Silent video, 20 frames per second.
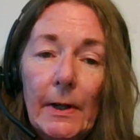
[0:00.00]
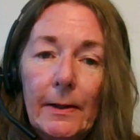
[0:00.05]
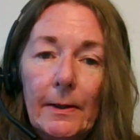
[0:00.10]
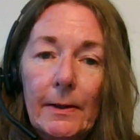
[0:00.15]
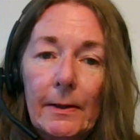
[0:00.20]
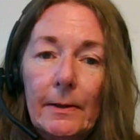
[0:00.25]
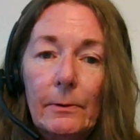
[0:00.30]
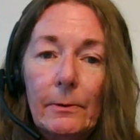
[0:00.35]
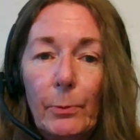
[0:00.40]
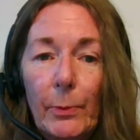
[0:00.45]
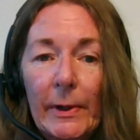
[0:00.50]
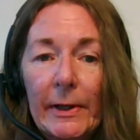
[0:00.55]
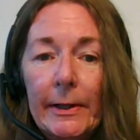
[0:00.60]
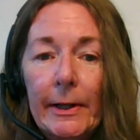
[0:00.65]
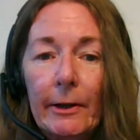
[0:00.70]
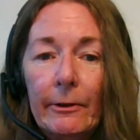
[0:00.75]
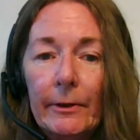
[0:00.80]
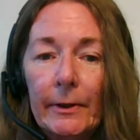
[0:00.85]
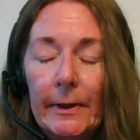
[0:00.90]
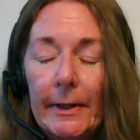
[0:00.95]
Uh, we
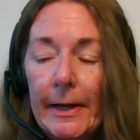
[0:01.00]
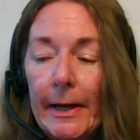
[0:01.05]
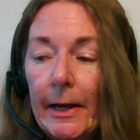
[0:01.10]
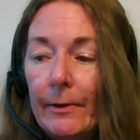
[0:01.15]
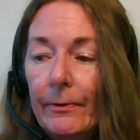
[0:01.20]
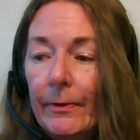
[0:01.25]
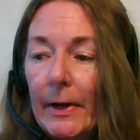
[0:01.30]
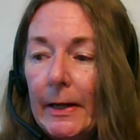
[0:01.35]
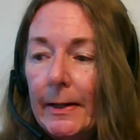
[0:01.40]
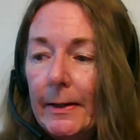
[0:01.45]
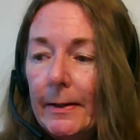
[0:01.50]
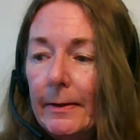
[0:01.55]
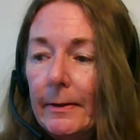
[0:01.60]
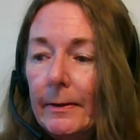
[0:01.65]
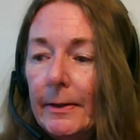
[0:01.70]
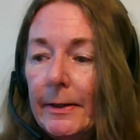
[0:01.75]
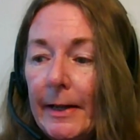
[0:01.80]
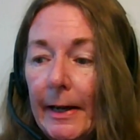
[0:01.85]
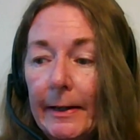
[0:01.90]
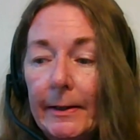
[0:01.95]
currently have
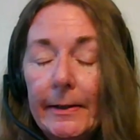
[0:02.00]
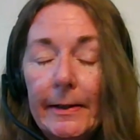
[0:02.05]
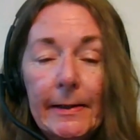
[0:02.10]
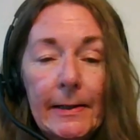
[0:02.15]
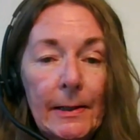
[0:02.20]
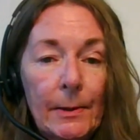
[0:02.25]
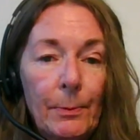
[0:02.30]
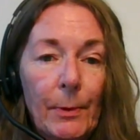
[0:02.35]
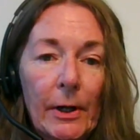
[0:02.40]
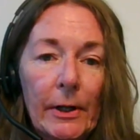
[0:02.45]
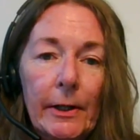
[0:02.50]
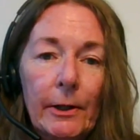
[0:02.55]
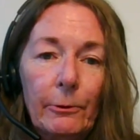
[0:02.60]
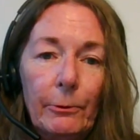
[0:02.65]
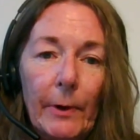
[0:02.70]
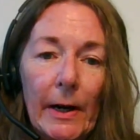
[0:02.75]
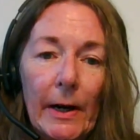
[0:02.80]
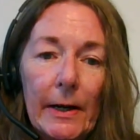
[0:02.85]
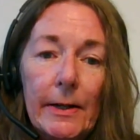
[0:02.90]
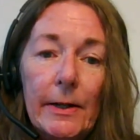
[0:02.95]
a daily
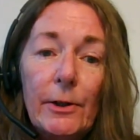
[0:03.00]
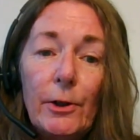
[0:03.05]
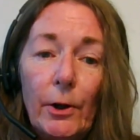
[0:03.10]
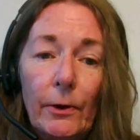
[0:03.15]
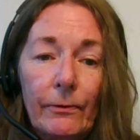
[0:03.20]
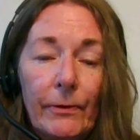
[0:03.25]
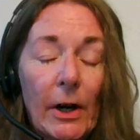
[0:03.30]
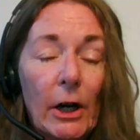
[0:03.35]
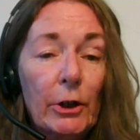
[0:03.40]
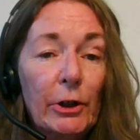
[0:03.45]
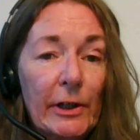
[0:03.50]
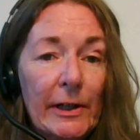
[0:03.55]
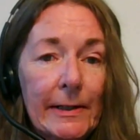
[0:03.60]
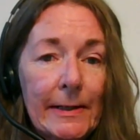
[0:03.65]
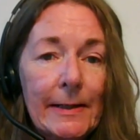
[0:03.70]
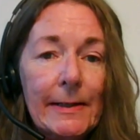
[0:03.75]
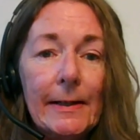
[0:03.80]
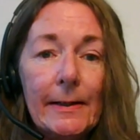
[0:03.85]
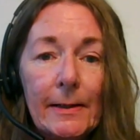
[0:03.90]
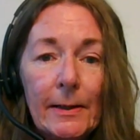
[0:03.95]
smoking rate of only
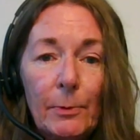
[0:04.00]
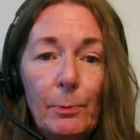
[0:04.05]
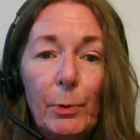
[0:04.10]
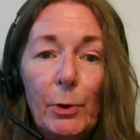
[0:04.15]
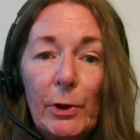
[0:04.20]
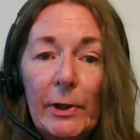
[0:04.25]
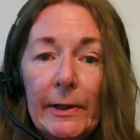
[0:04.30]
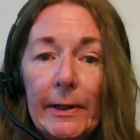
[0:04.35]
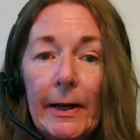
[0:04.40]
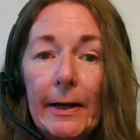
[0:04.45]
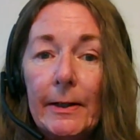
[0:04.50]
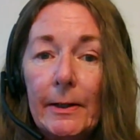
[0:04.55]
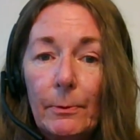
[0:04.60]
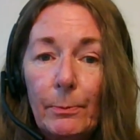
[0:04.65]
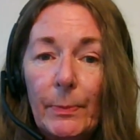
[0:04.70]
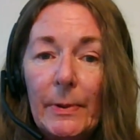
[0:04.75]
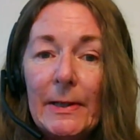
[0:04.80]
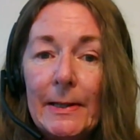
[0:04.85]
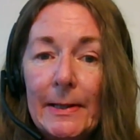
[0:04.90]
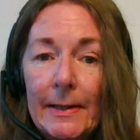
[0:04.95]

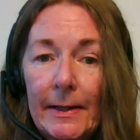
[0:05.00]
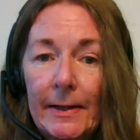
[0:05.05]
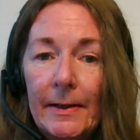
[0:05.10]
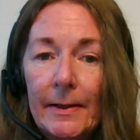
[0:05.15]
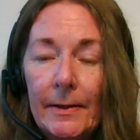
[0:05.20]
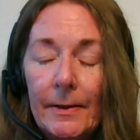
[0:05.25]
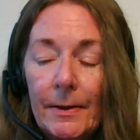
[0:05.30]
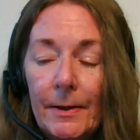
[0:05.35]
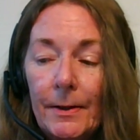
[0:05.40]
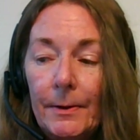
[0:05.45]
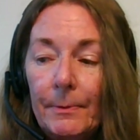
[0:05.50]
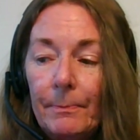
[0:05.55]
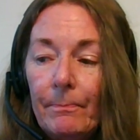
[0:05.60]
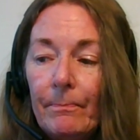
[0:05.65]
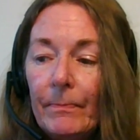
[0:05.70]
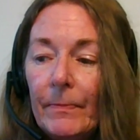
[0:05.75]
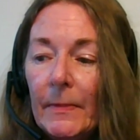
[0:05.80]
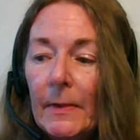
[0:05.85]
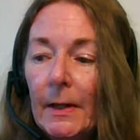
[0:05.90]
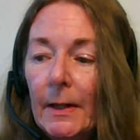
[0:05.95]
6.8%.
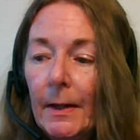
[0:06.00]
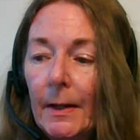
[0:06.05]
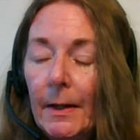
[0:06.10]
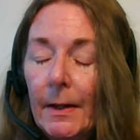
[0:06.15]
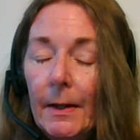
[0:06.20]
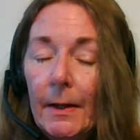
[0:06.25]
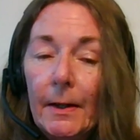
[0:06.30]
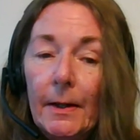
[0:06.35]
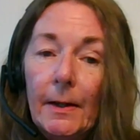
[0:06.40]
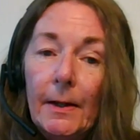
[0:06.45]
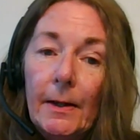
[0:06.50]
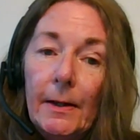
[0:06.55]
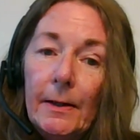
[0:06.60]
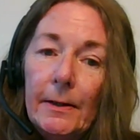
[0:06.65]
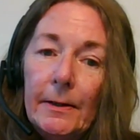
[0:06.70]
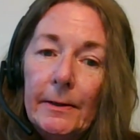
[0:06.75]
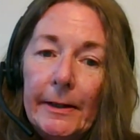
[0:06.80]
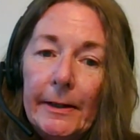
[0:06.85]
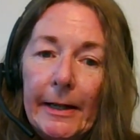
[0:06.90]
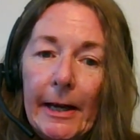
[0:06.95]

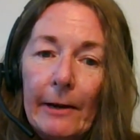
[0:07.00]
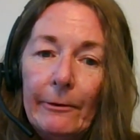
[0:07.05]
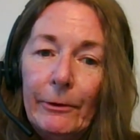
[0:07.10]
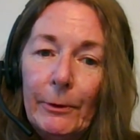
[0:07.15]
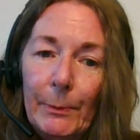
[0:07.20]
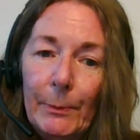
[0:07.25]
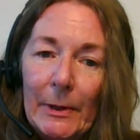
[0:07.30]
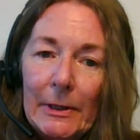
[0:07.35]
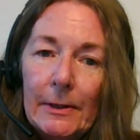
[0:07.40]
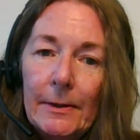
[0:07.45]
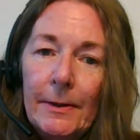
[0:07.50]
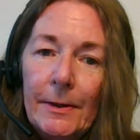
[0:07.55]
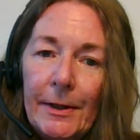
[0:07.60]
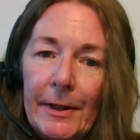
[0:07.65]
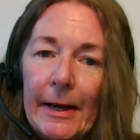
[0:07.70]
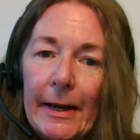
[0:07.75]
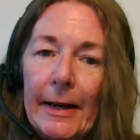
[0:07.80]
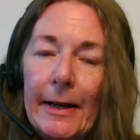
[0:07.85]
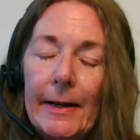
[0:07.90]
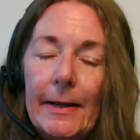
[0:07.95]
The government
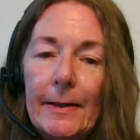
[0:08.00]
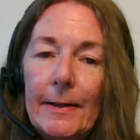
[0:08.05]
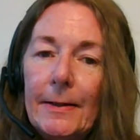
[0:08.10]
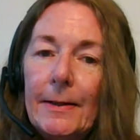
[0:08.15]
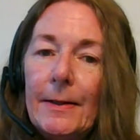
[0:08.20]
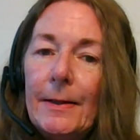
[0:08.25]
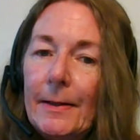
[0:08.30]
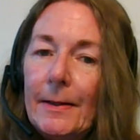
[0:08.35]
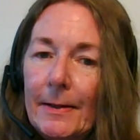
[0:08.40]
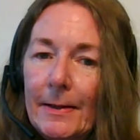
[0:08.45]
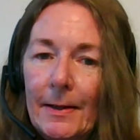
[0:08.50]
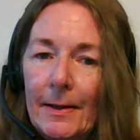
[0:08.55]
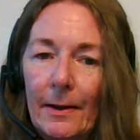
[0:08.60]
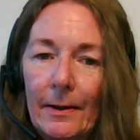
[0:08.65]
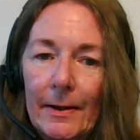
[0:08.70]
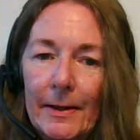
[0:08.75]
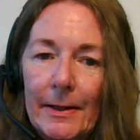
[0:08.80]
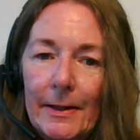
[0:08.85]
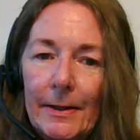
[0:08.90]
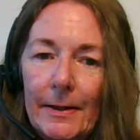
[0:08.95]
has
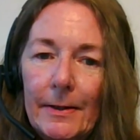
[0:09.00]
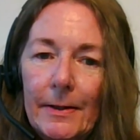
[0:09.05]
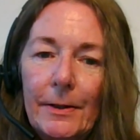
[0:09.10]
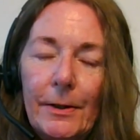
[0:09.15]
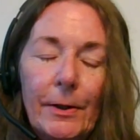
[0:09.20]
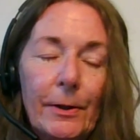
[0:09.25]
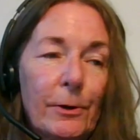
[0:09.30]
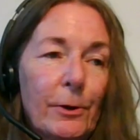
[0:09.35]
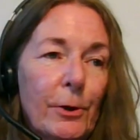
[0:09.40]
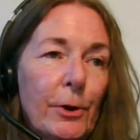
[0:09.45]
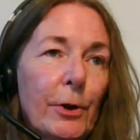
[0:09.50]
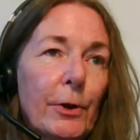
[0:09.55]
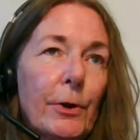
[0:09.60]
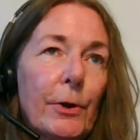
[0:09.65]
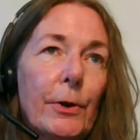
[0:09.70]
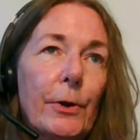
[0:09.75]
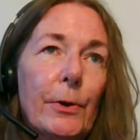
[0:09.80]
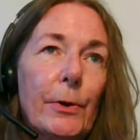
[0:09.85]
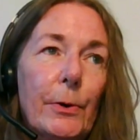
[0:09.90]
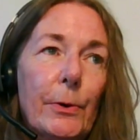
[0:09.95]
decided
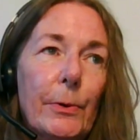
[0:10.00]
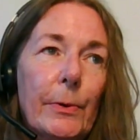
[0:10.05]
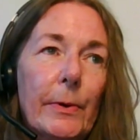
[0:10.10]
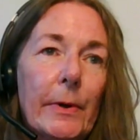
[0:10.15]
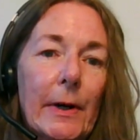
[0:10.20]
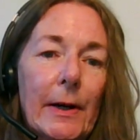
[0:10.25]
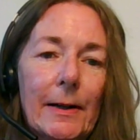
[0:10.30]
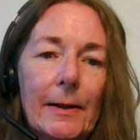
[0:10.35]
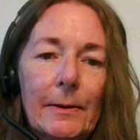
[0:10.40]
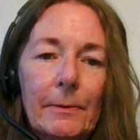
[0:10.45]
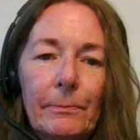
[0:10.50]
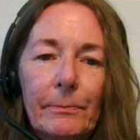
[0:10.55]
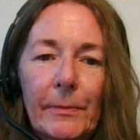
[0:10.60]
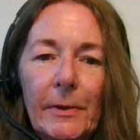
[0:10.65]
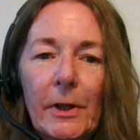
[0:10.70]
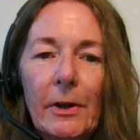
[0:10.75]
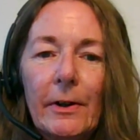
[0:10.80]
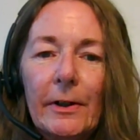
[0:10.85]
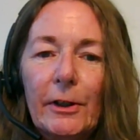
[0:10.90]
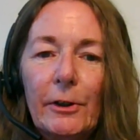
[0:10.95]
to um,
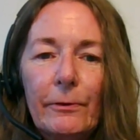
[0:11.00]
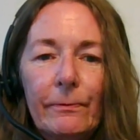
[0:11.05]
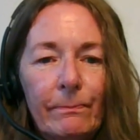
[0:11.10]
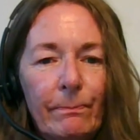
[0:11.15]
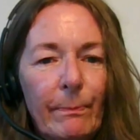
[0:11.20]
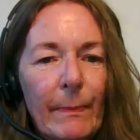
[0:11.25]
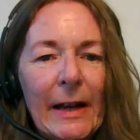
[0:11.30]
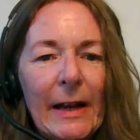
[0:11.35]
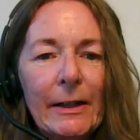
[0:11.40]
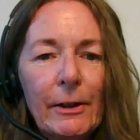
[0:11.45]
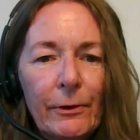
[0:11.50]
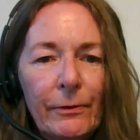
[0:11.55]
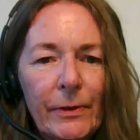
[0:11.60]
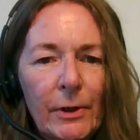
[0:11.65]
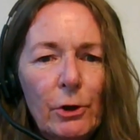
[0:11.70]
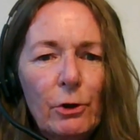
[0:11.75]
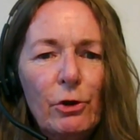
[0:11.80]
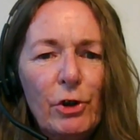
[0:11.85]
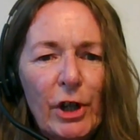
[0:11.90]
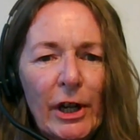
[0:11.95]
kind of make a
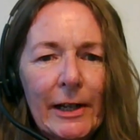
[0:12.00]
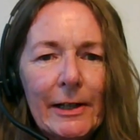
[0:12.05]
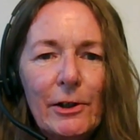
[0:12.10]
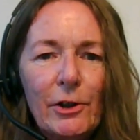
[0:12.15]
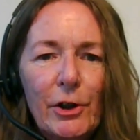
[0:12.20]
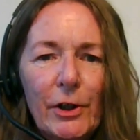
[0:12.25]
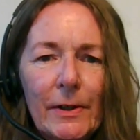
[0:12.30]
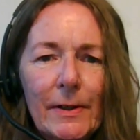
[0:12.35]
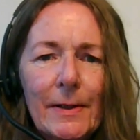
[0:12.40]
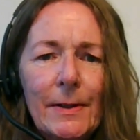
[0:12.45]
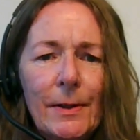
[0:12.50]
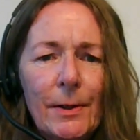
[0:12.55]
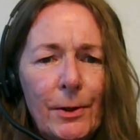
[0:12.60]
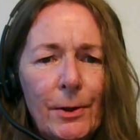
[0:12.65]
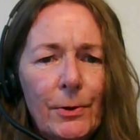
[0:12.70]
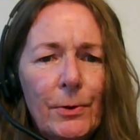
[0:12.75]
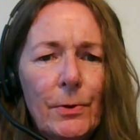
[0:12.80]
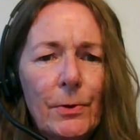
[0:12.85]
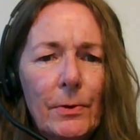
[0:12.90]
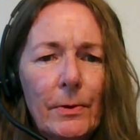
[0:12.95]
few changes
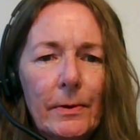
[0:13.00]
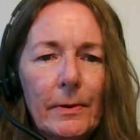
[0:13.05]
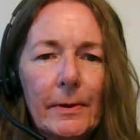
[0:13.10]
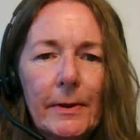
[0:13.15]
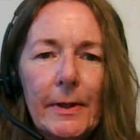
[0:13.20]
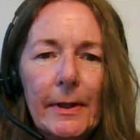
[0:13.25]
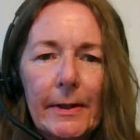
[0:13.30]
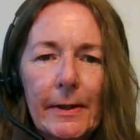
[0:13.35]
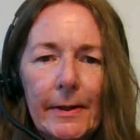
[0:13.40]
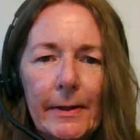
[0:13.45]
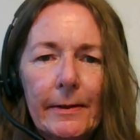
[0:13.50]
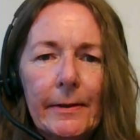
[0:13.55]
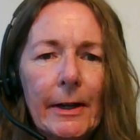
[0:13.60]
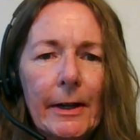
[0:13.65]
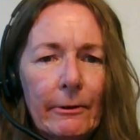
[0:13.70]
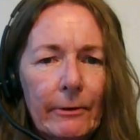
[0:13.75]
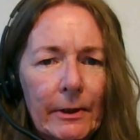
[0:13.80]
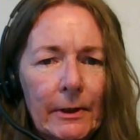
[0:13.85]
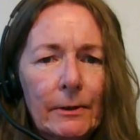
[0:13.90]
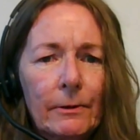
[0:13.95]
to the
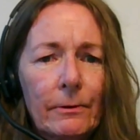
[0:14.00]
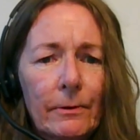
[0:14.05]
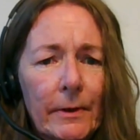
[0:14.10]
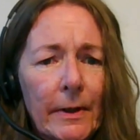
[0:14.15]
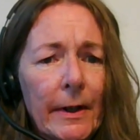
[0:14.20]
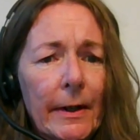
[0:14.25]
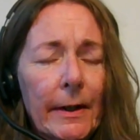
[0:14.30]
current